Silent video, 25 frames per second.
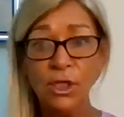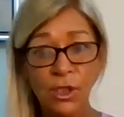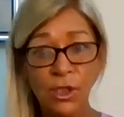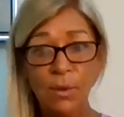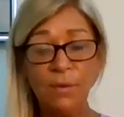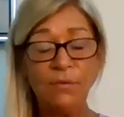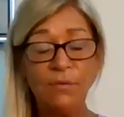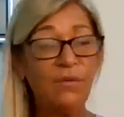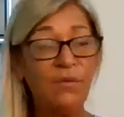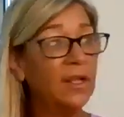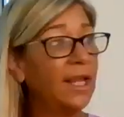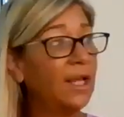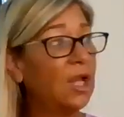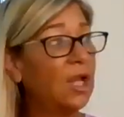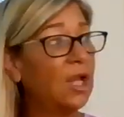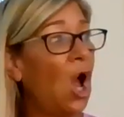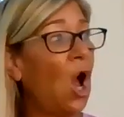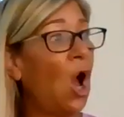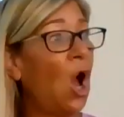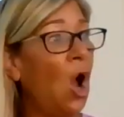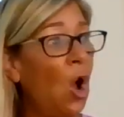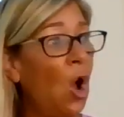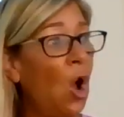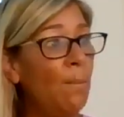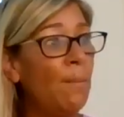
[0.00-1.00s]
you would feel like,
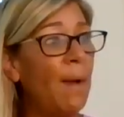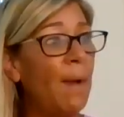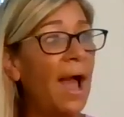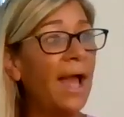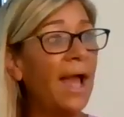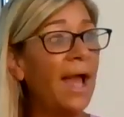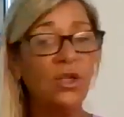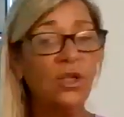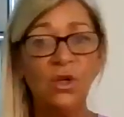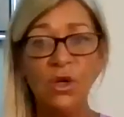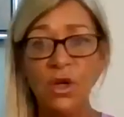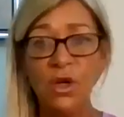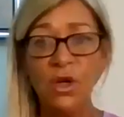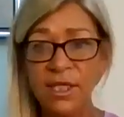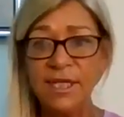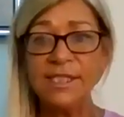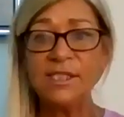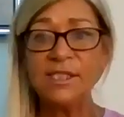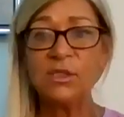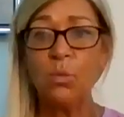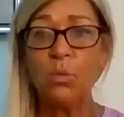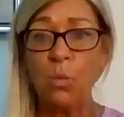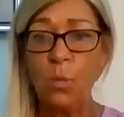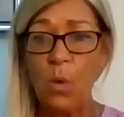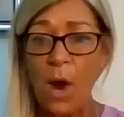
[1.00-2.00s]
oh my
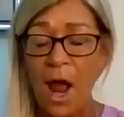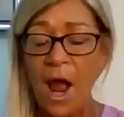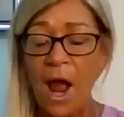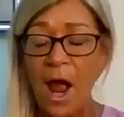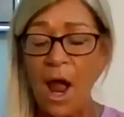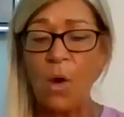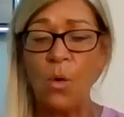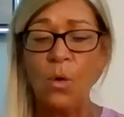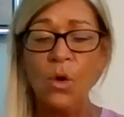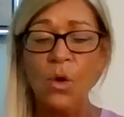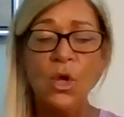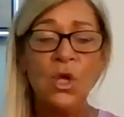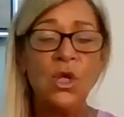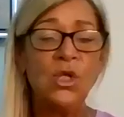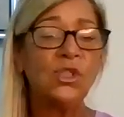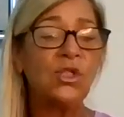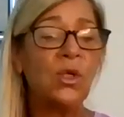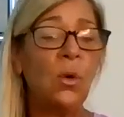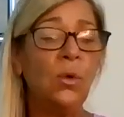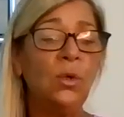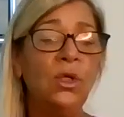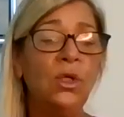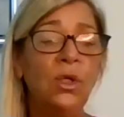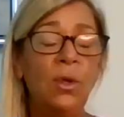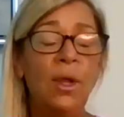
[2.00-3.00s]
goodness, wow.
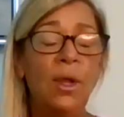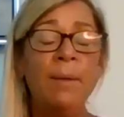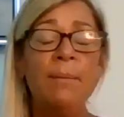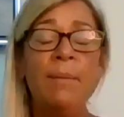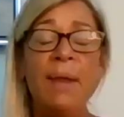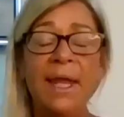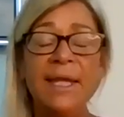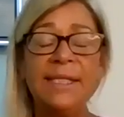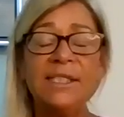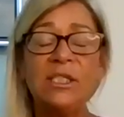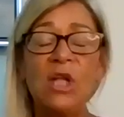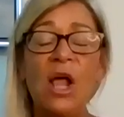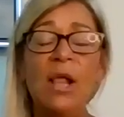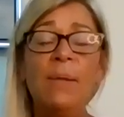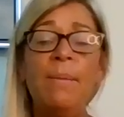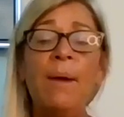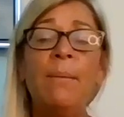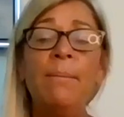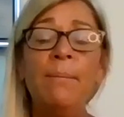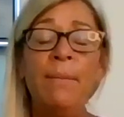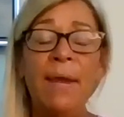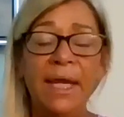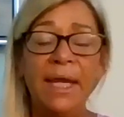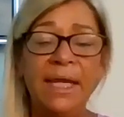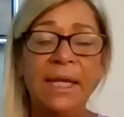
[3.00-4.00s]
So it's all
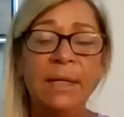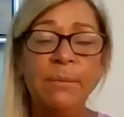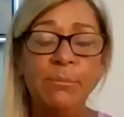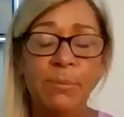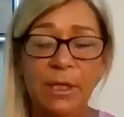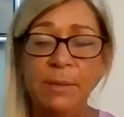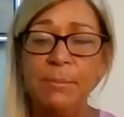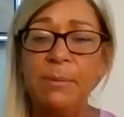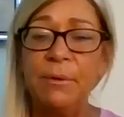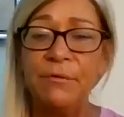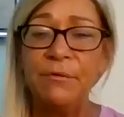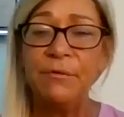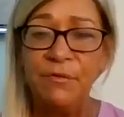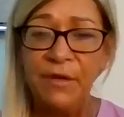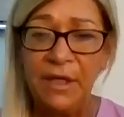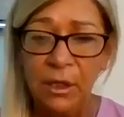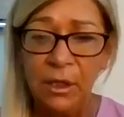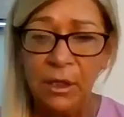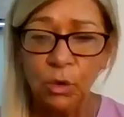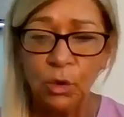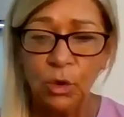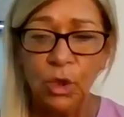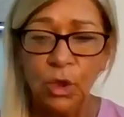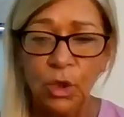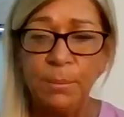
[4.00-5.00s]
about making people
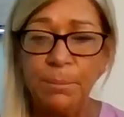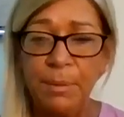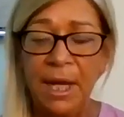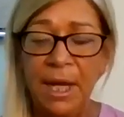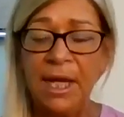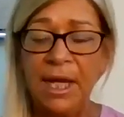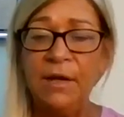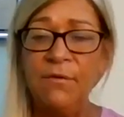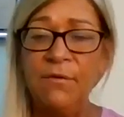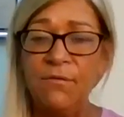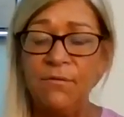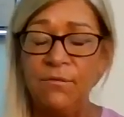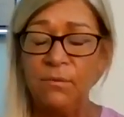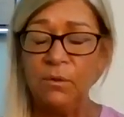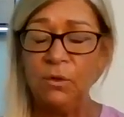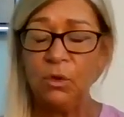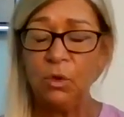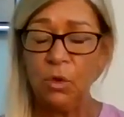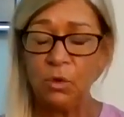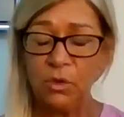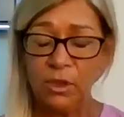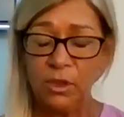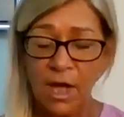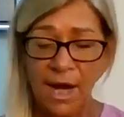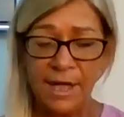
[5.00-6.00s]
feel good, paying
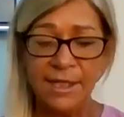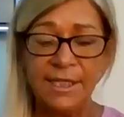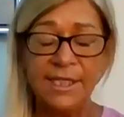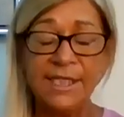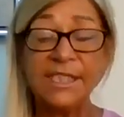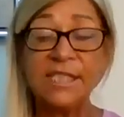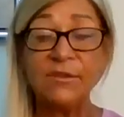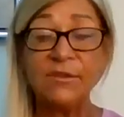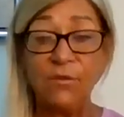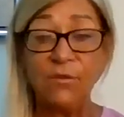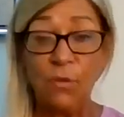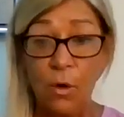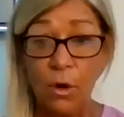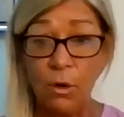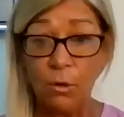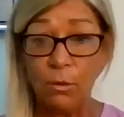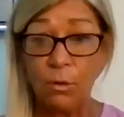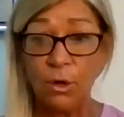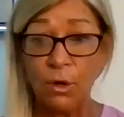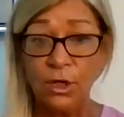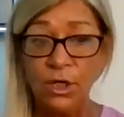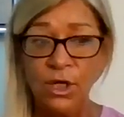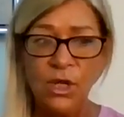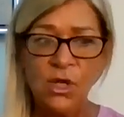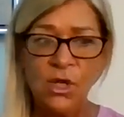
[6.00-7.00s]
kindness
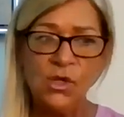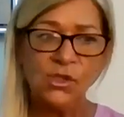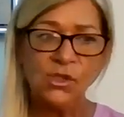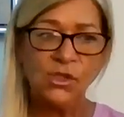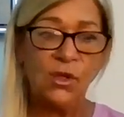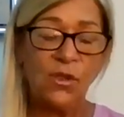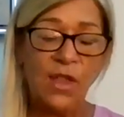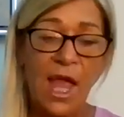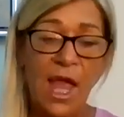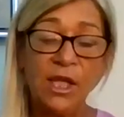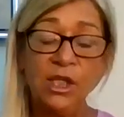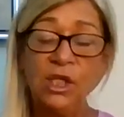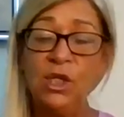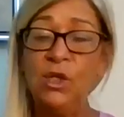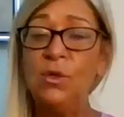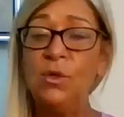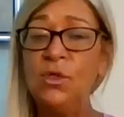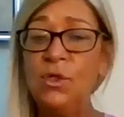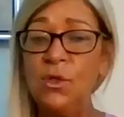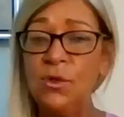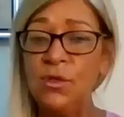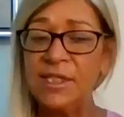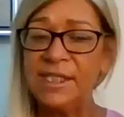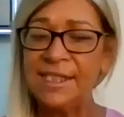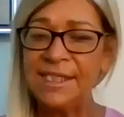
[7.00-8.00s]
forward so that you
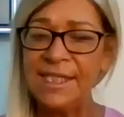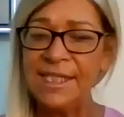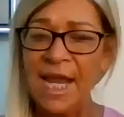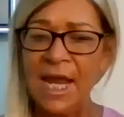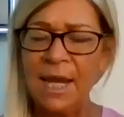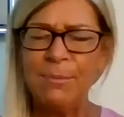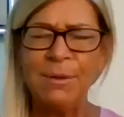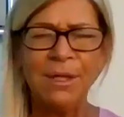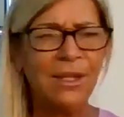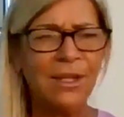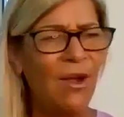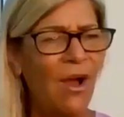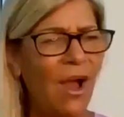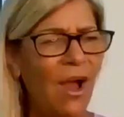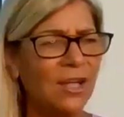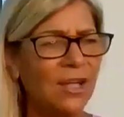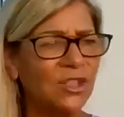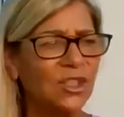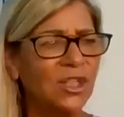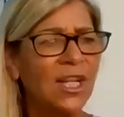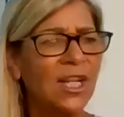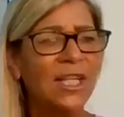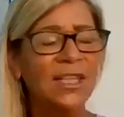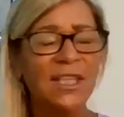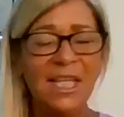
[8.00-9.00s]
do the same. And
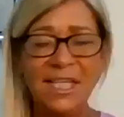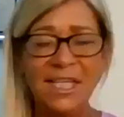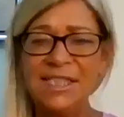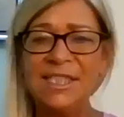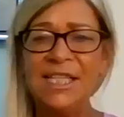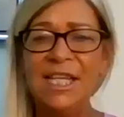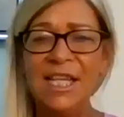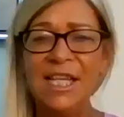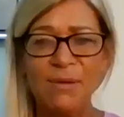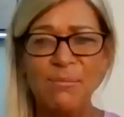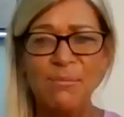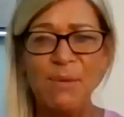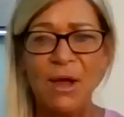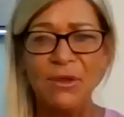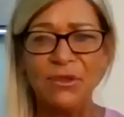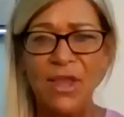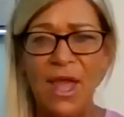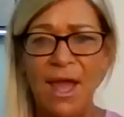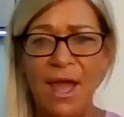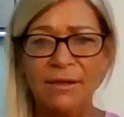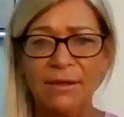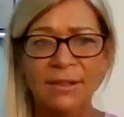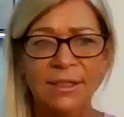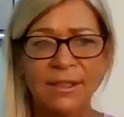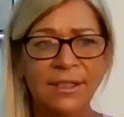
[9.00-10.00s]
gosh, let's think about
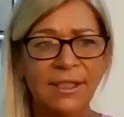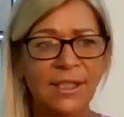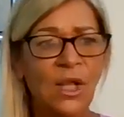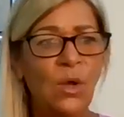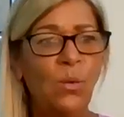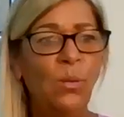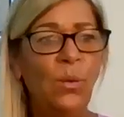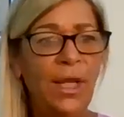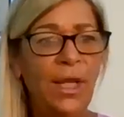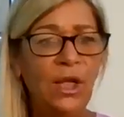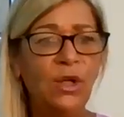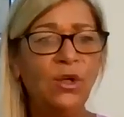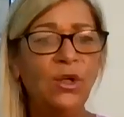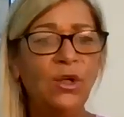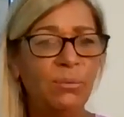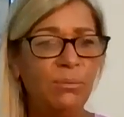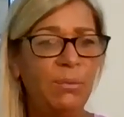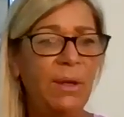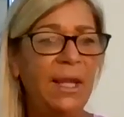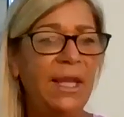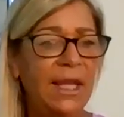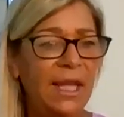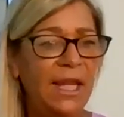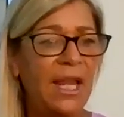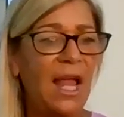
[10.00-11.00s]
that. We could
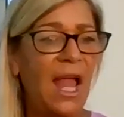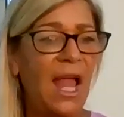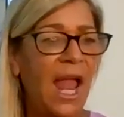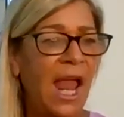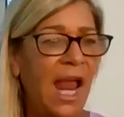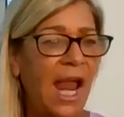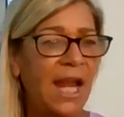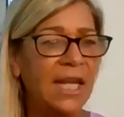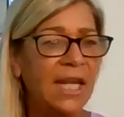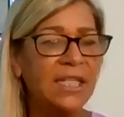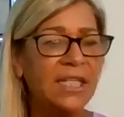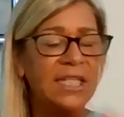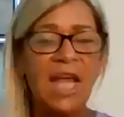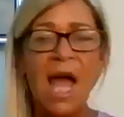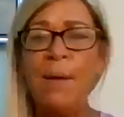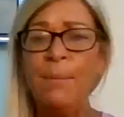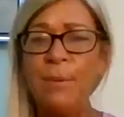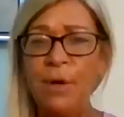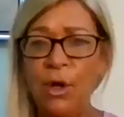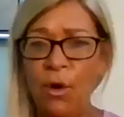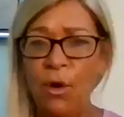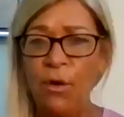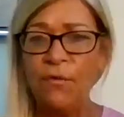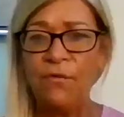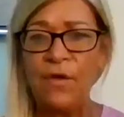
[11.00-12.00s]
be a
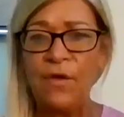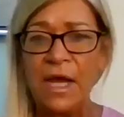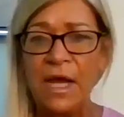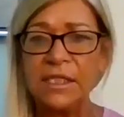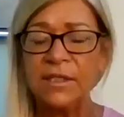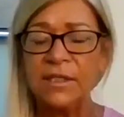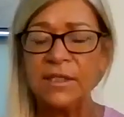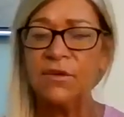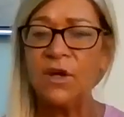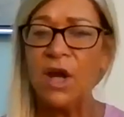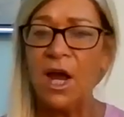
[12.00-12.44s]
domino effect